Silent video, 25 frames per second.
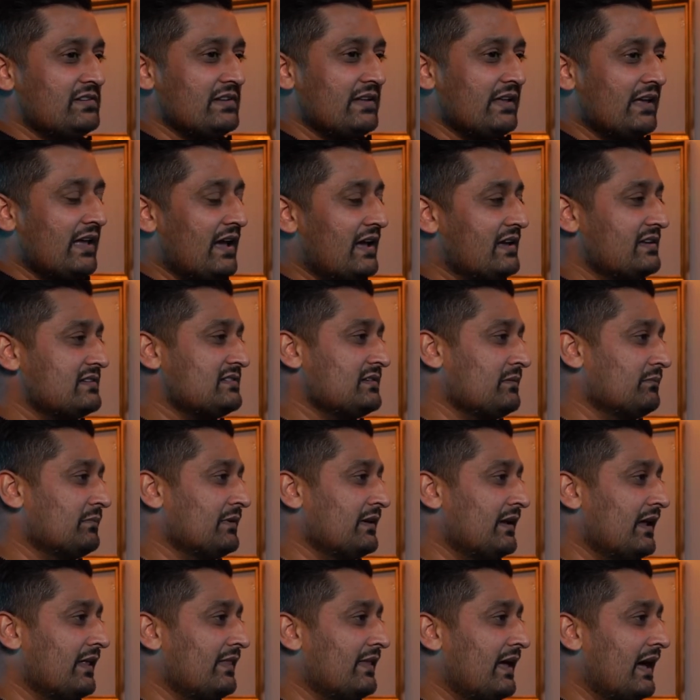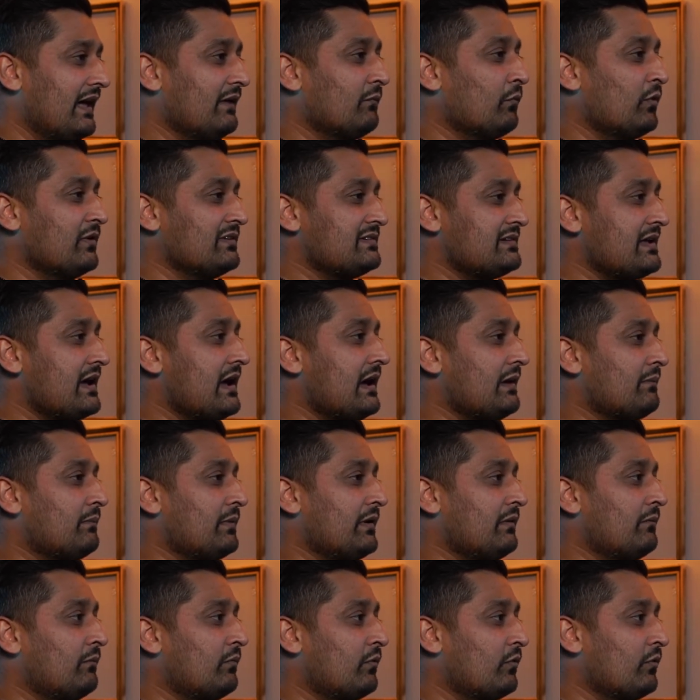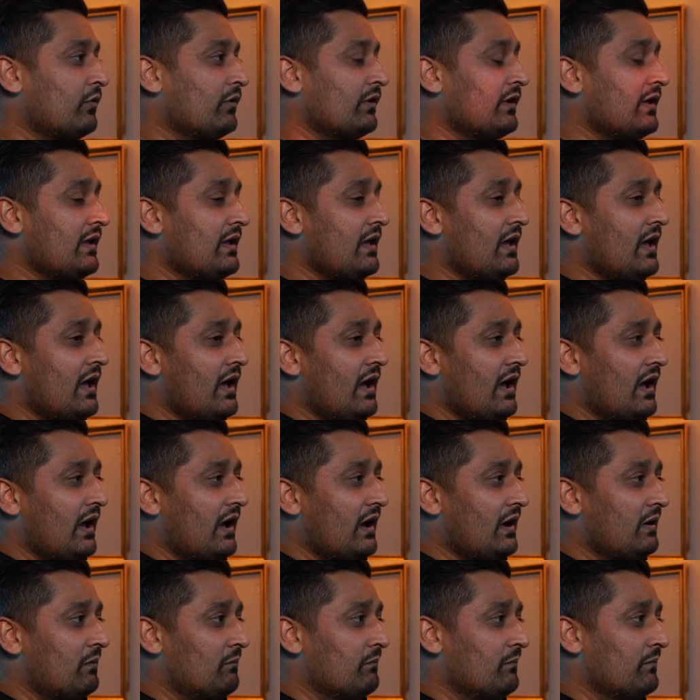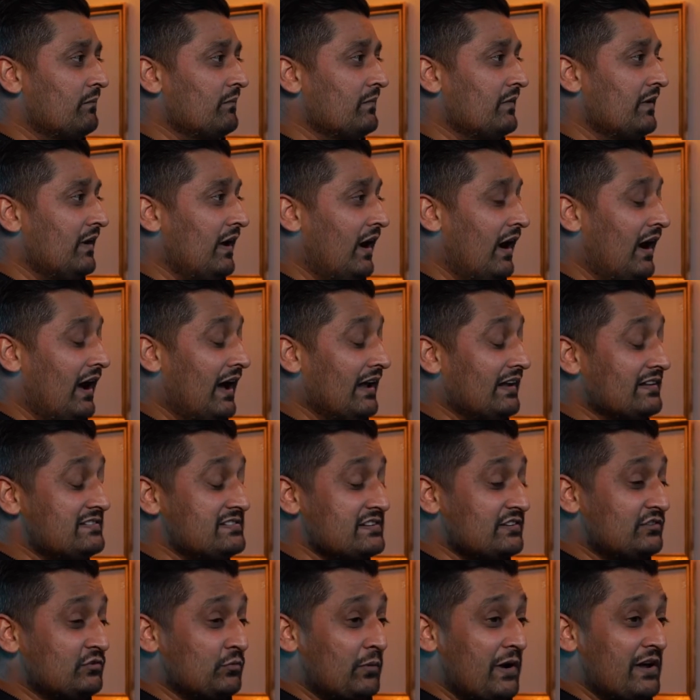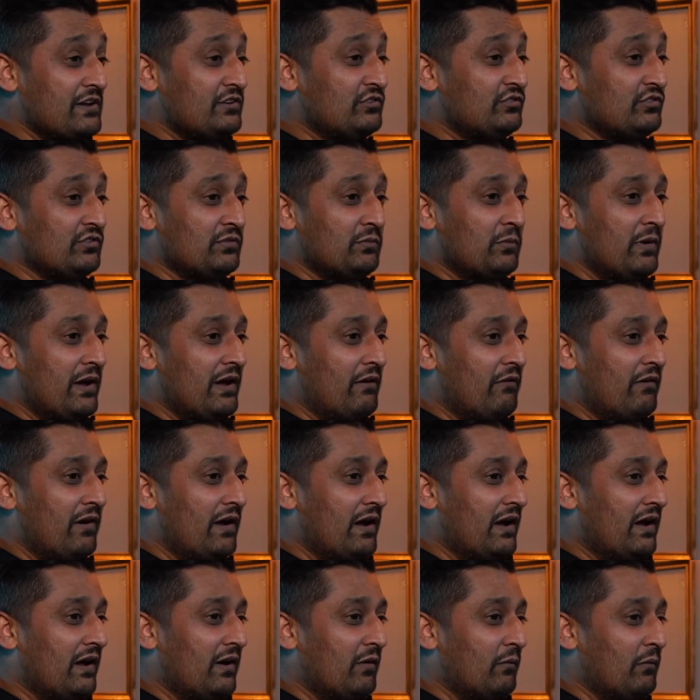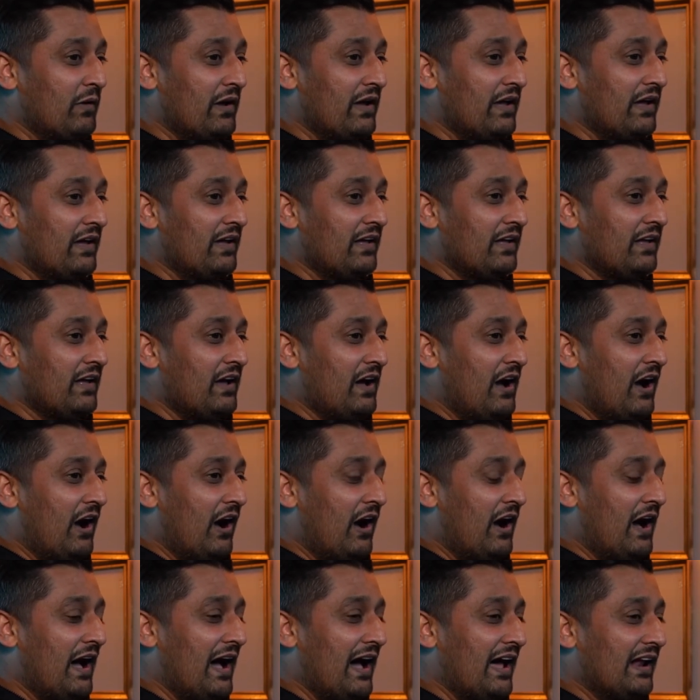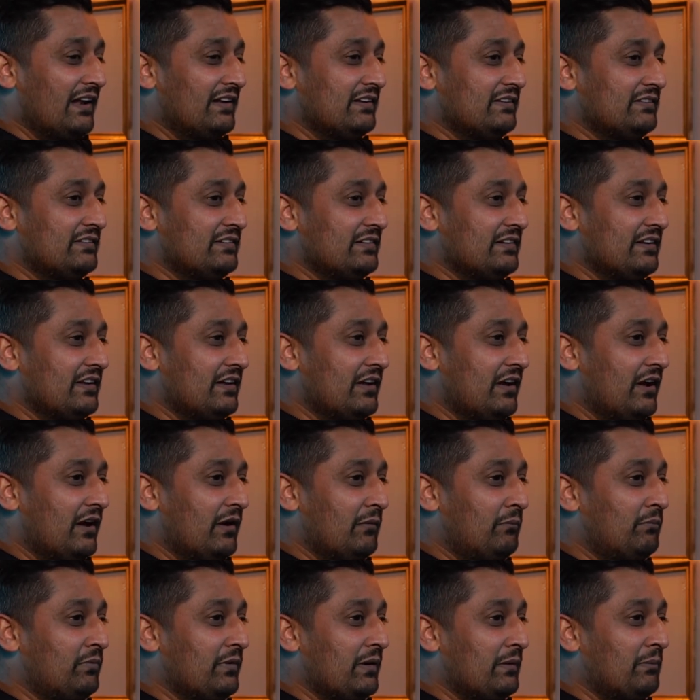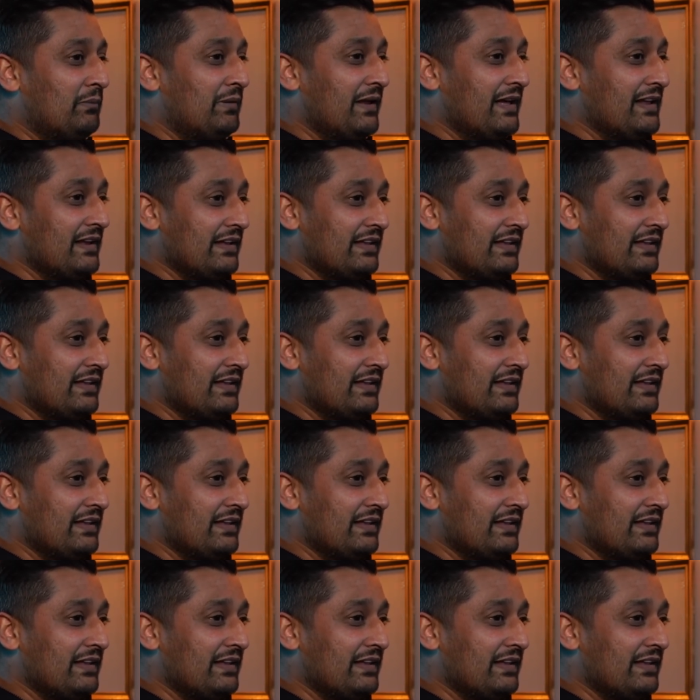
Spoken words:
in case something like that was to happen abroad. I had a situation where I had I played a